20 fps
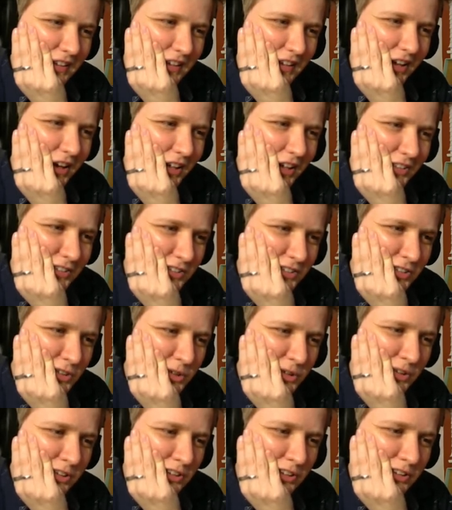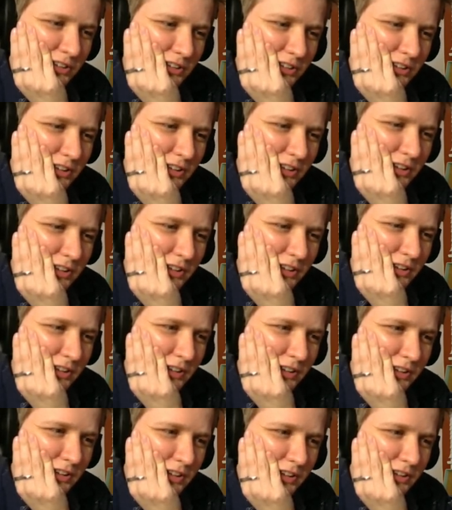Oh, this is cool.
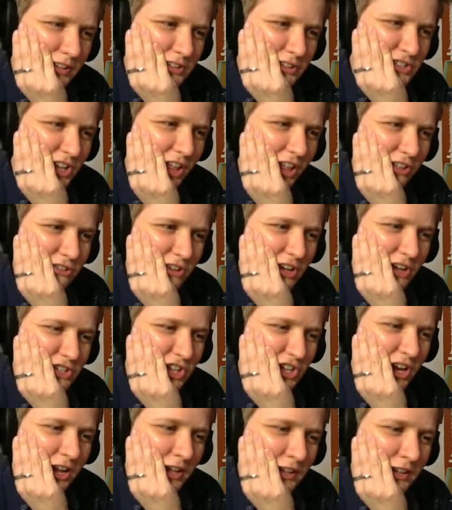The Jolly Roger.